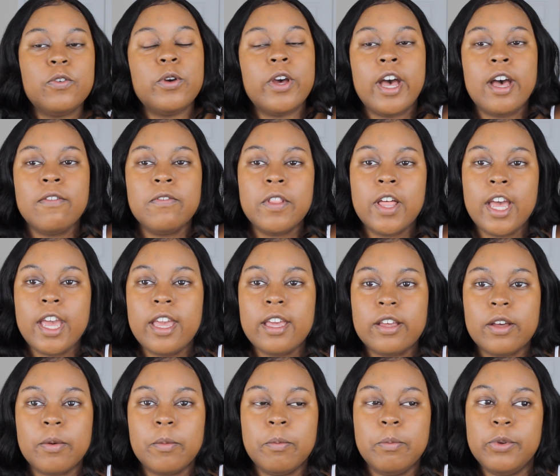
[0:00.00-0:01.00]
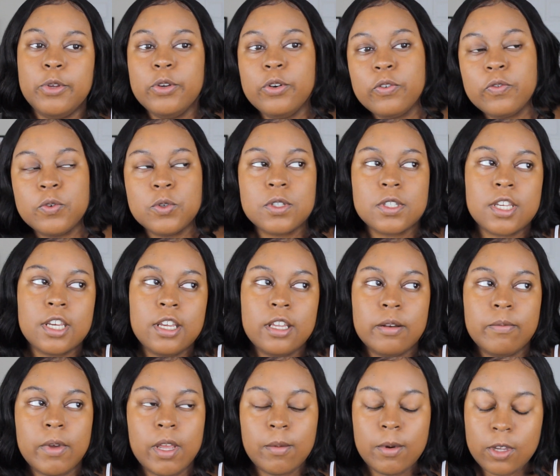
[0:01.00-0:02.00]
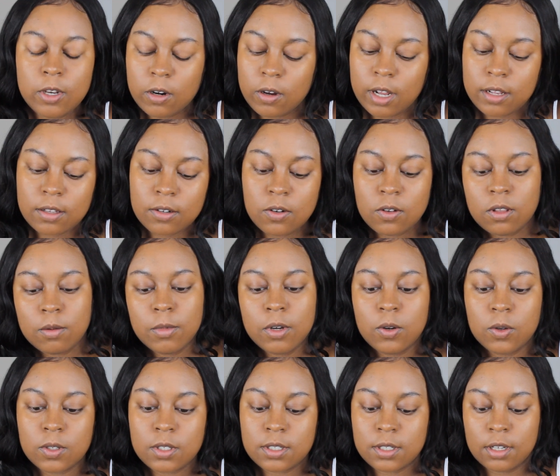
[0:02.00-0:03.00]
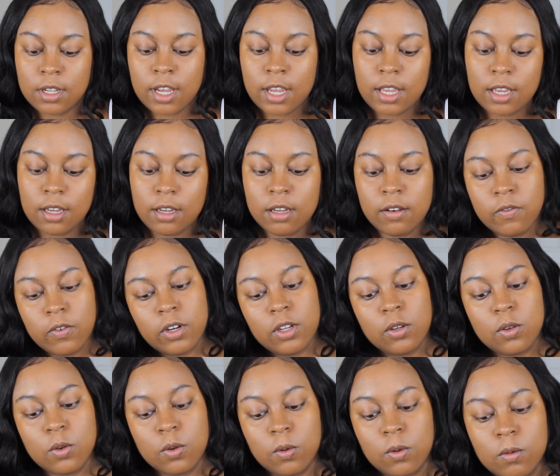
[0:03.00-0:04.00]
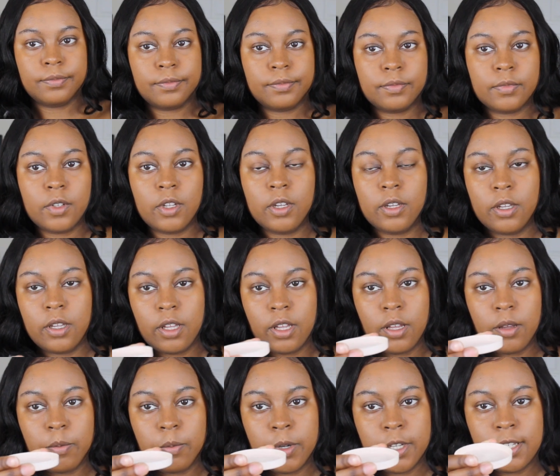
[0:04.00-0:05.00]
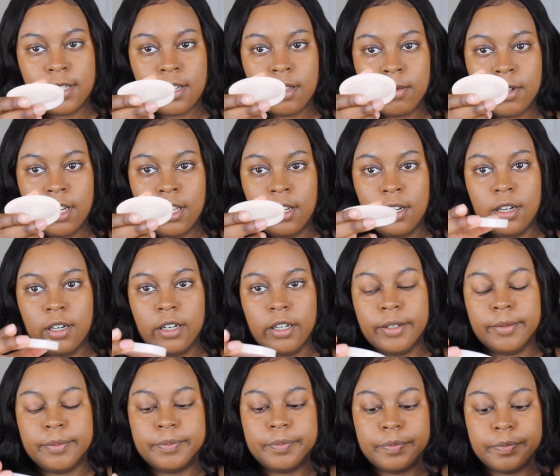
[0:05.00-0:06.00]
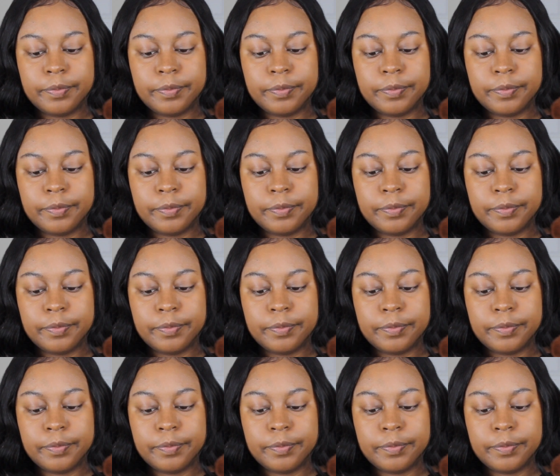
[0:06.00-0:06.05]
you have like beautiful skin, maybe you don't have to do the most. Like, good for you. Put some in here,